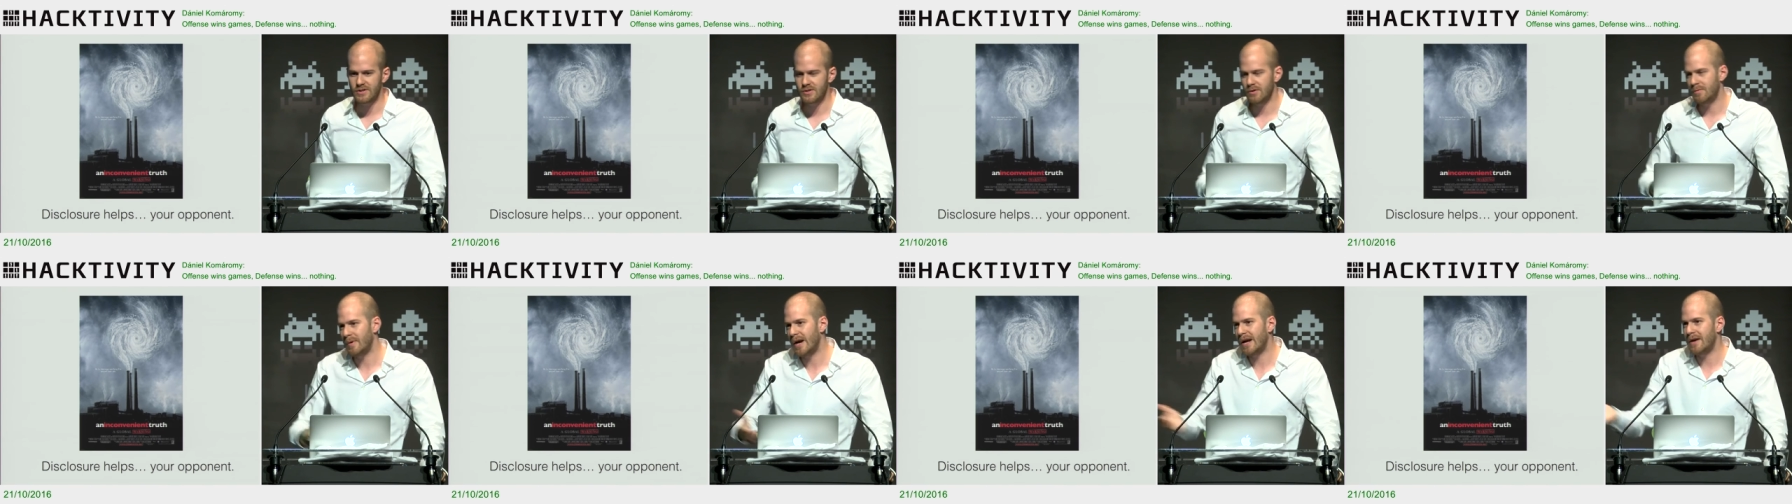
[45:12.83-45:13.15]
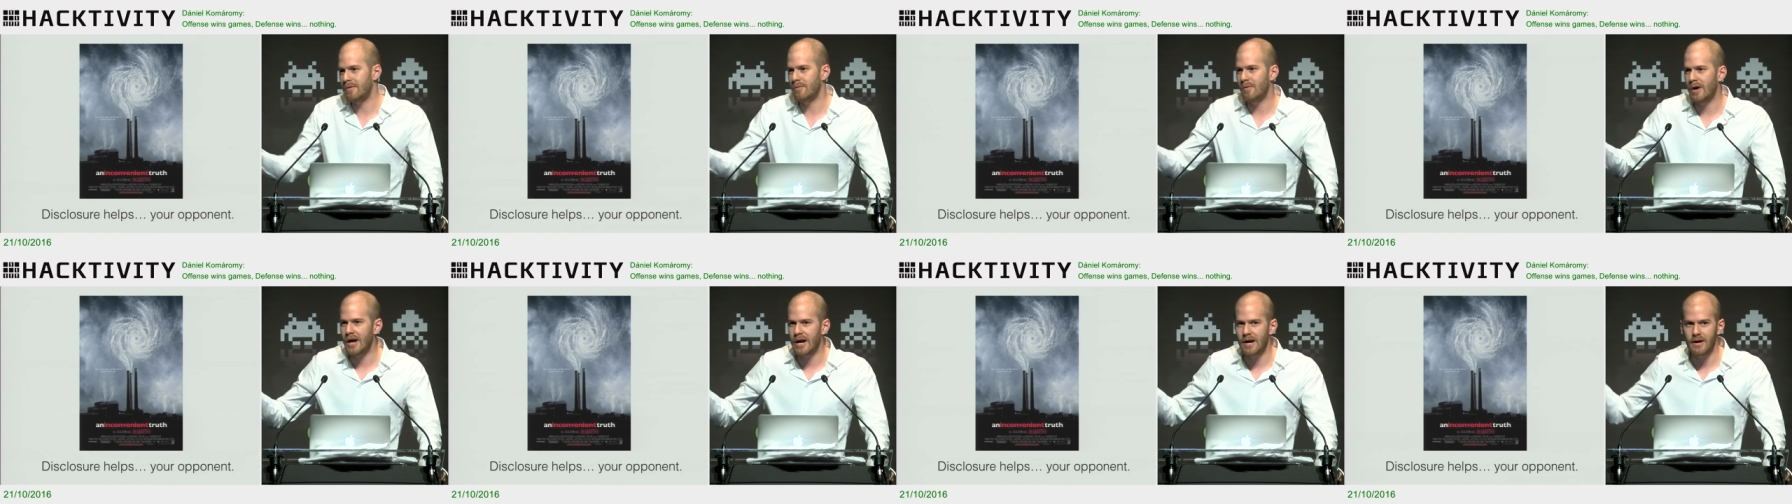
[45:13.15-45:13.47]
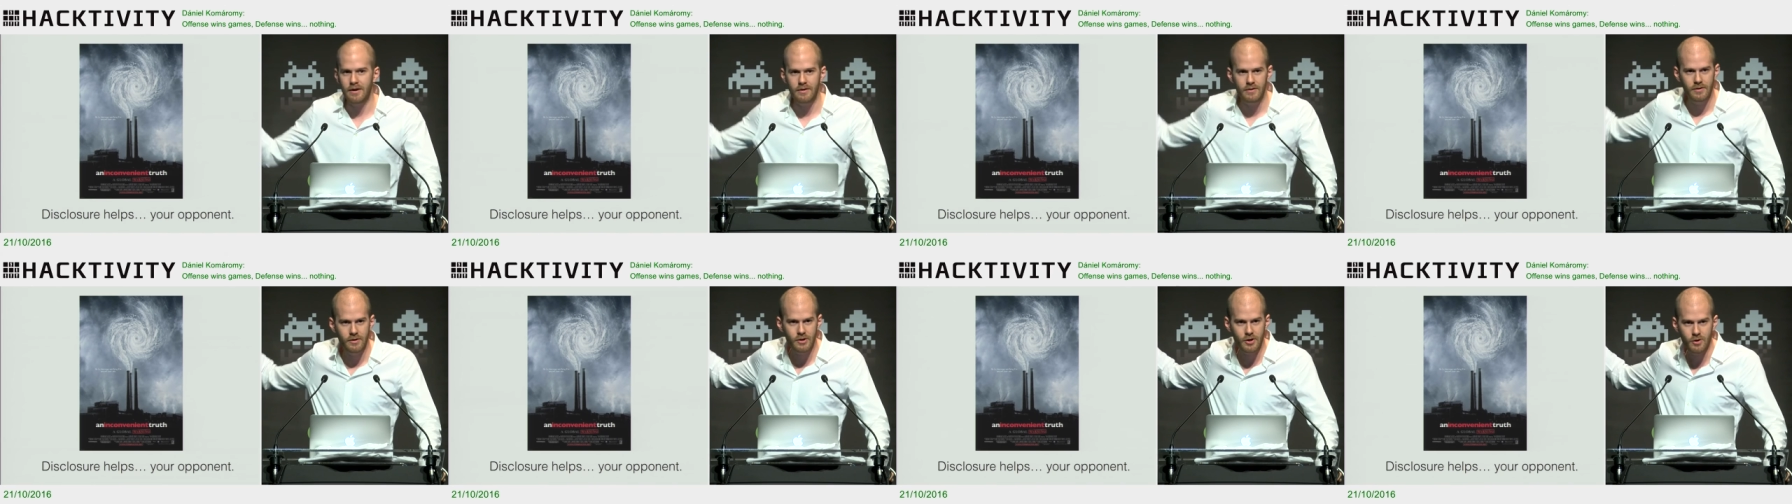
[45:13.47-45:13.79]
So why
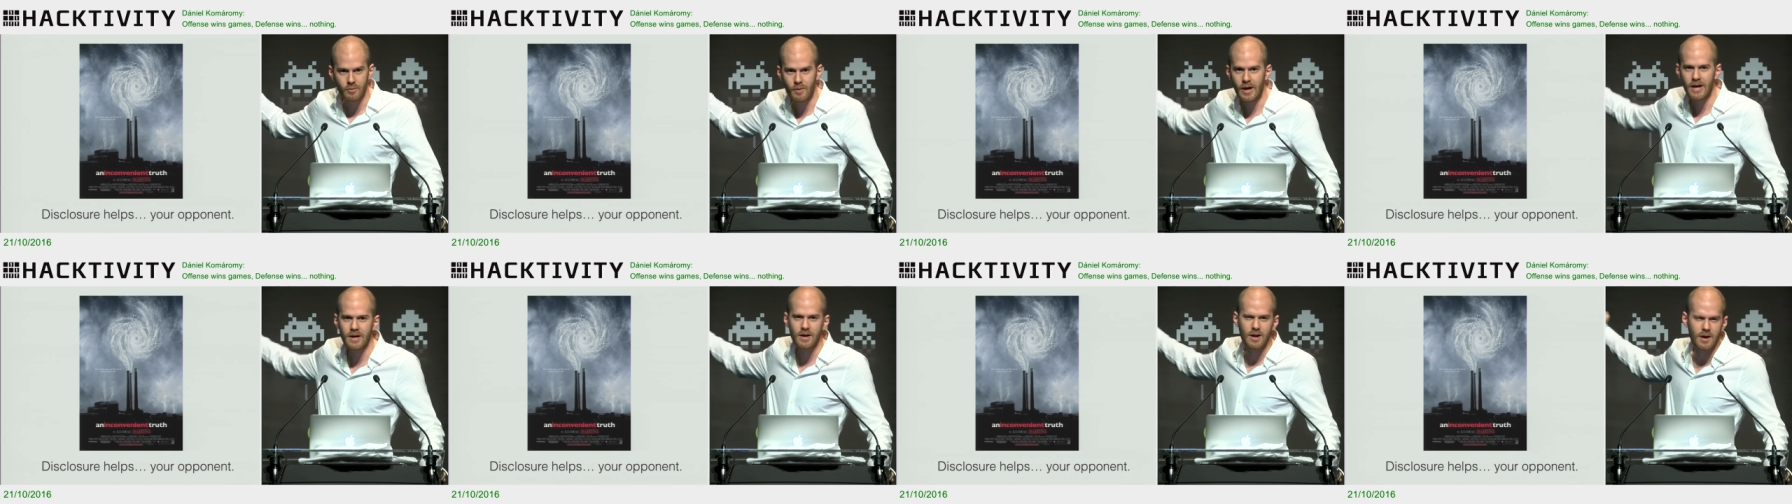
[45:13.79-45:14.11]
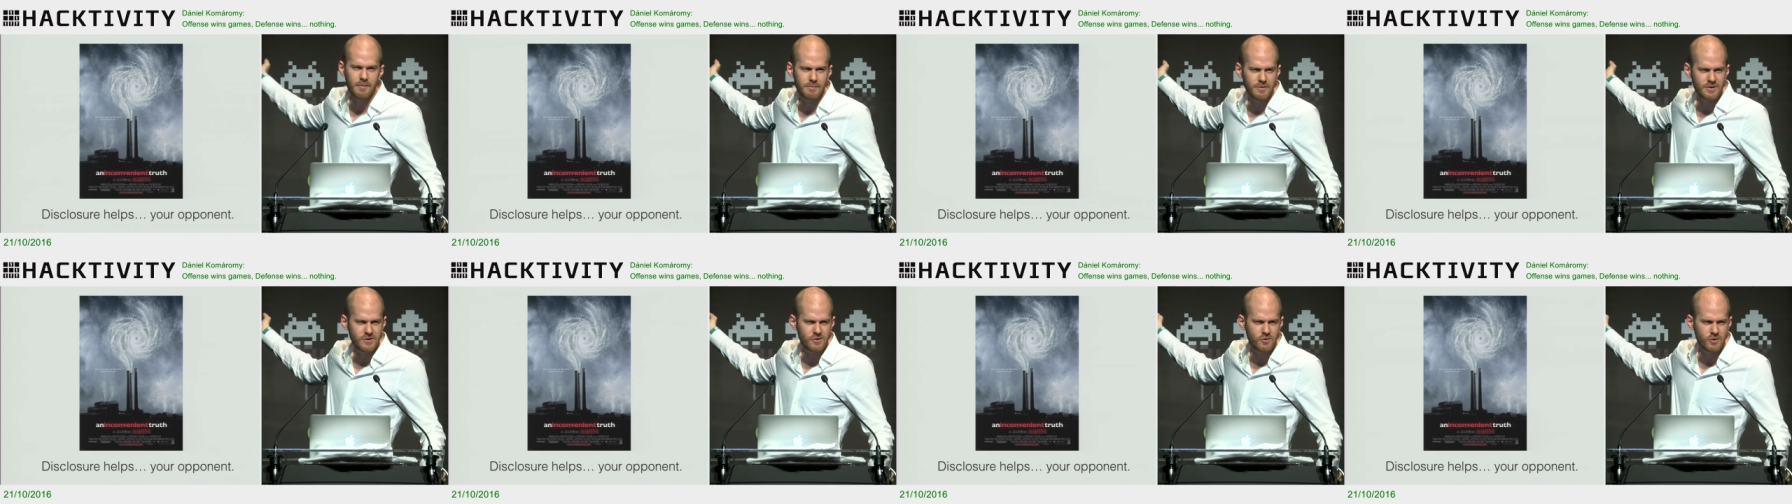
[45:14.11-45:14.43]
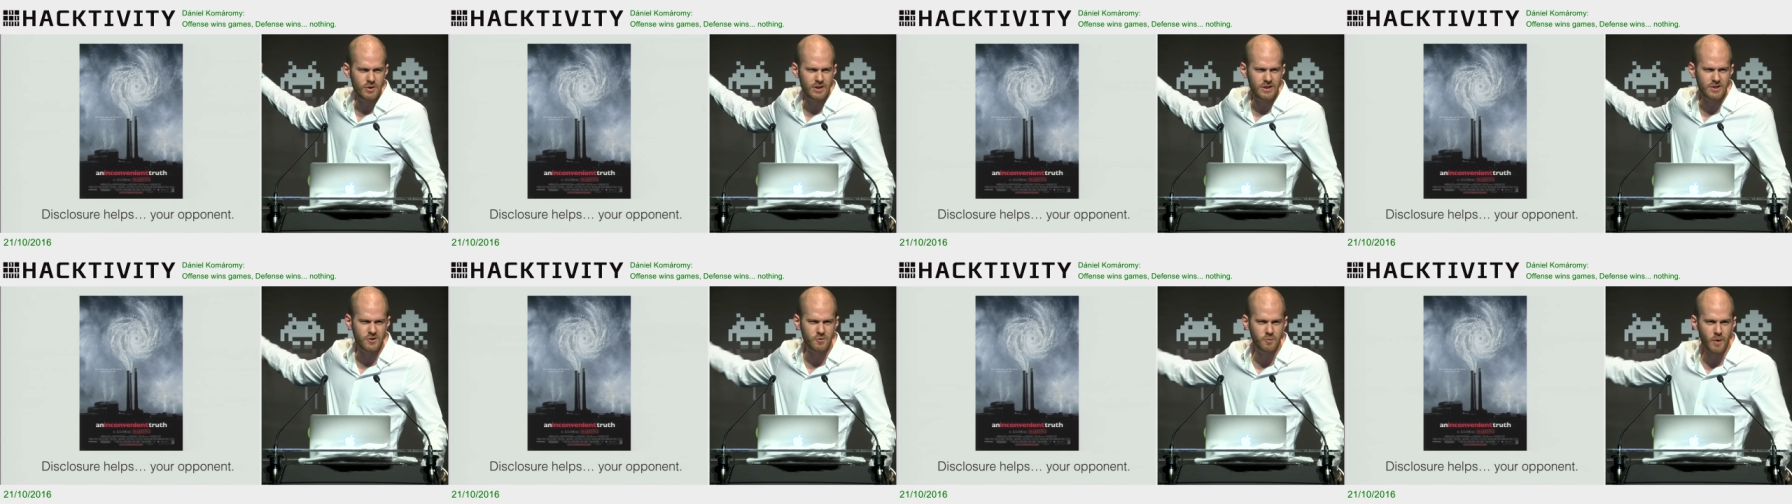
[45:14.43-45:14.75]
are companies
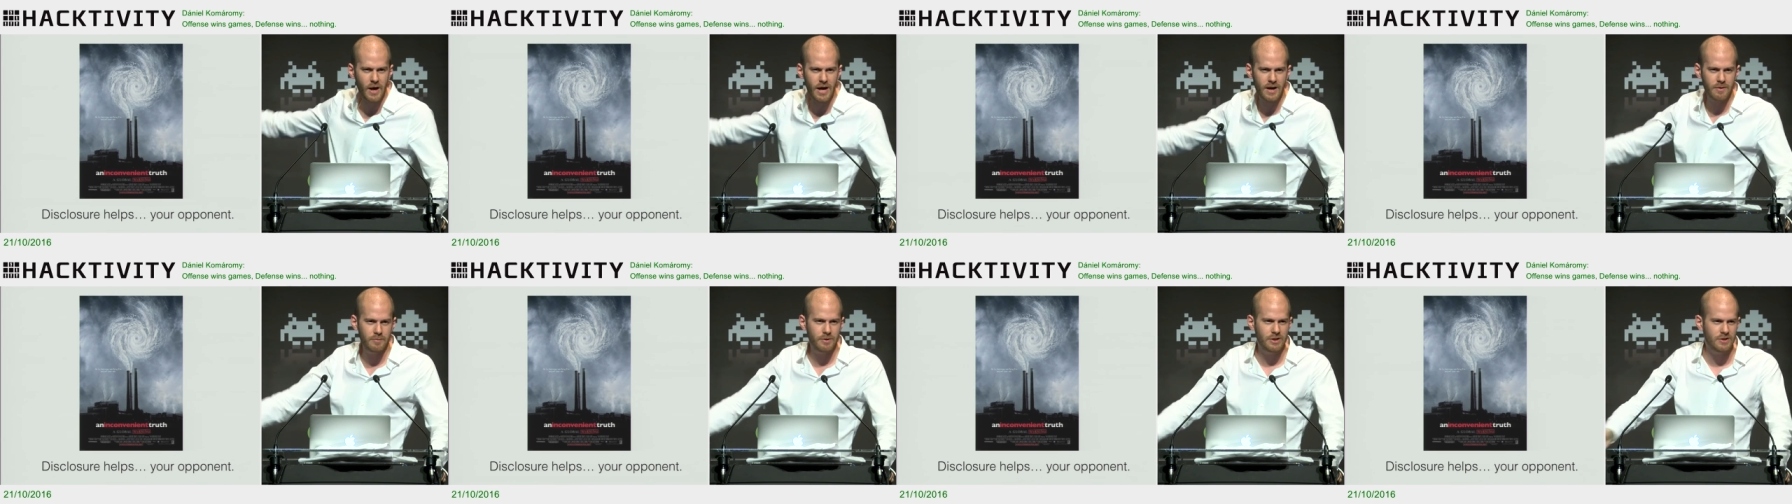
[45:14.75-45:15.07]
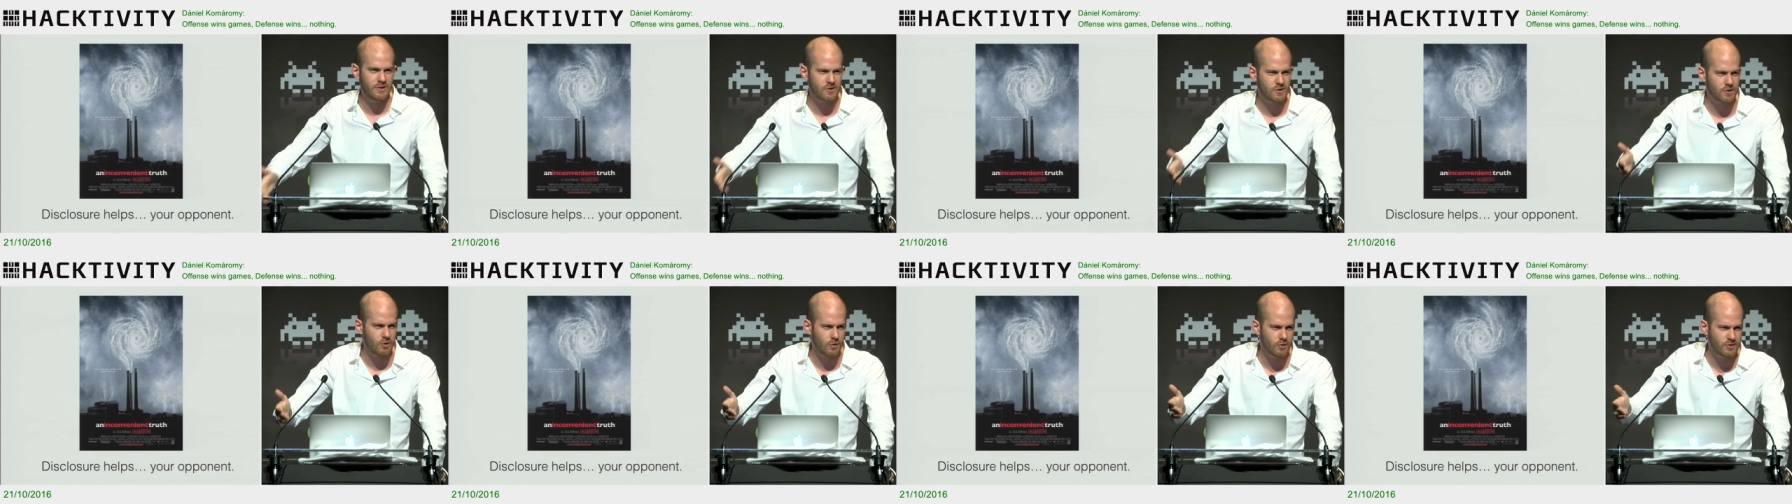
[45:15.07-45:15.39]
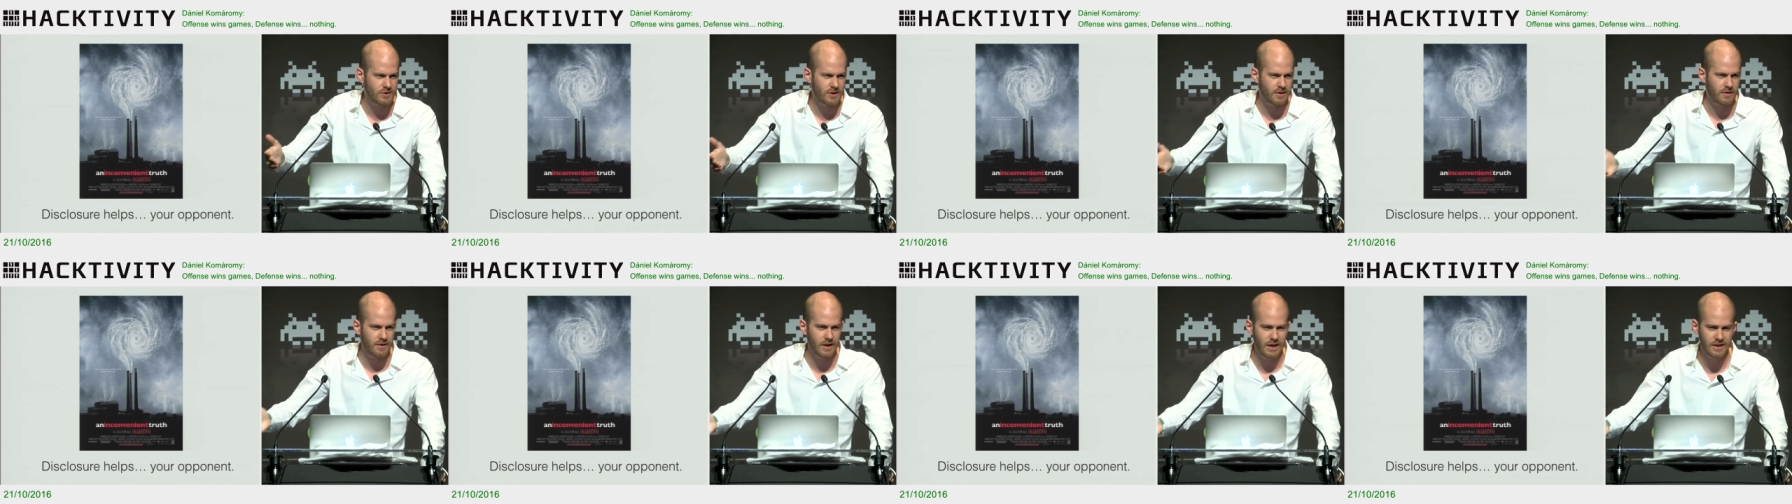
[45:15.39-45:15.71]
doing this? Why are we
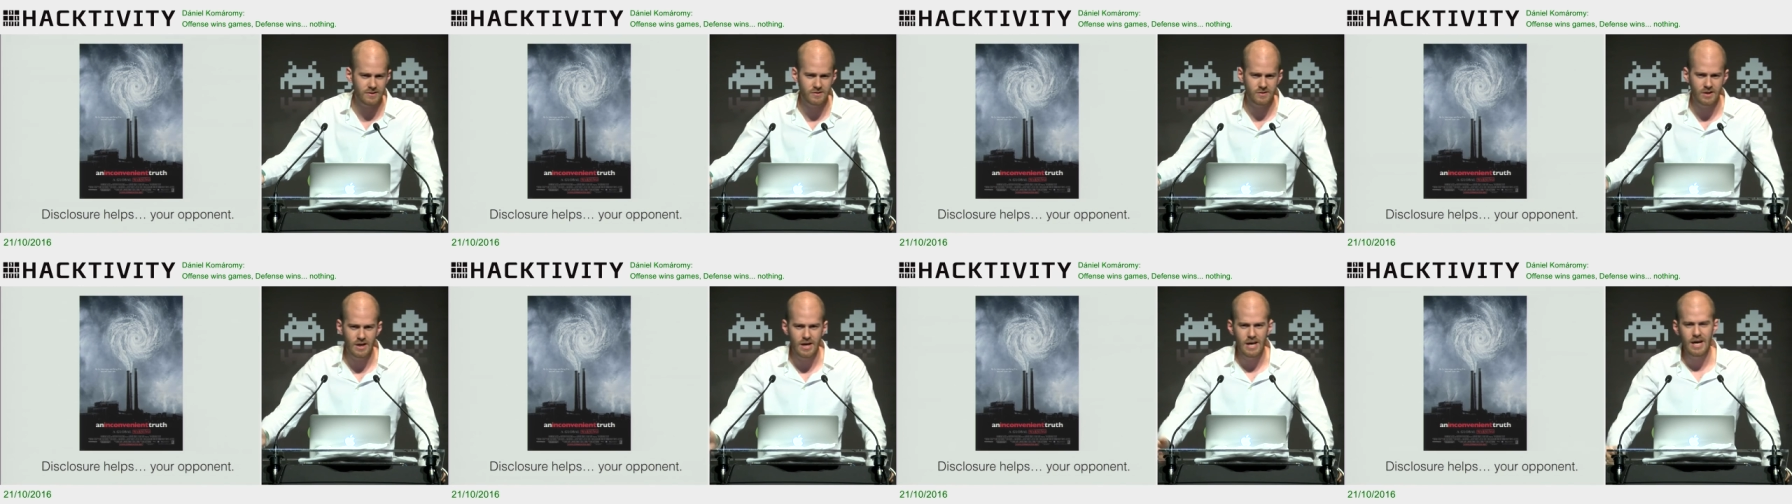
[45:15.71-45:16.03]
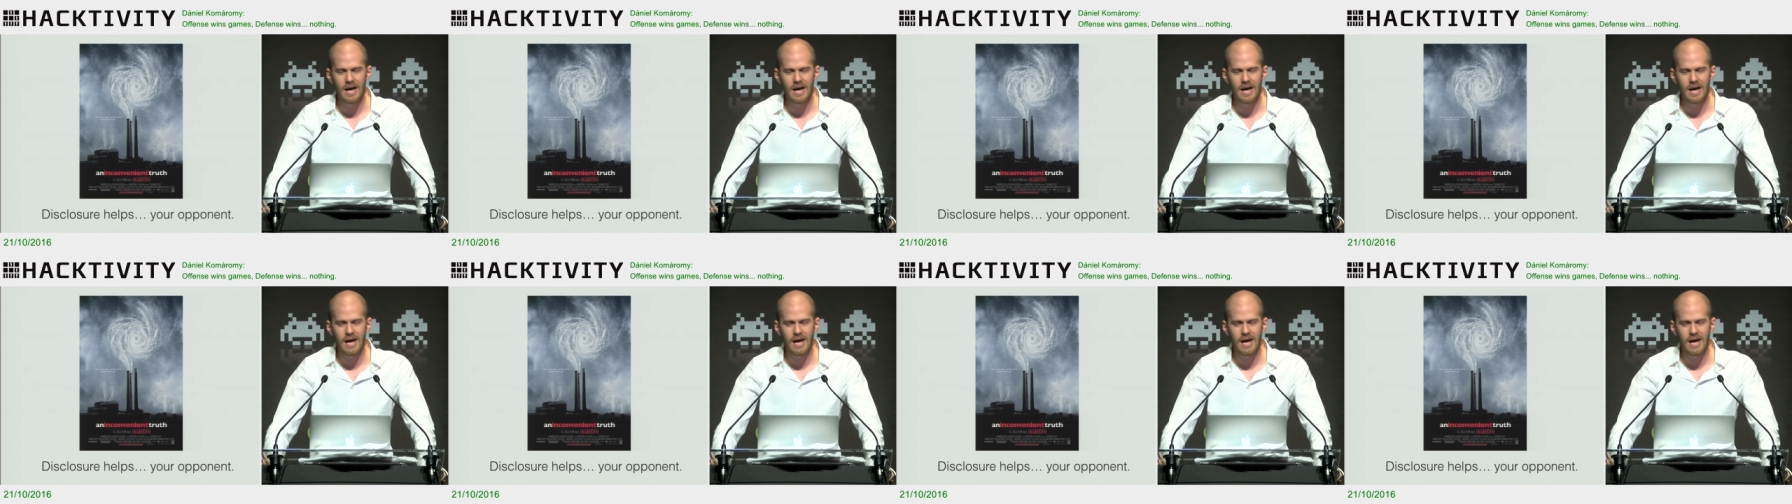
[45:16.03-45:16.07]
disclosing things?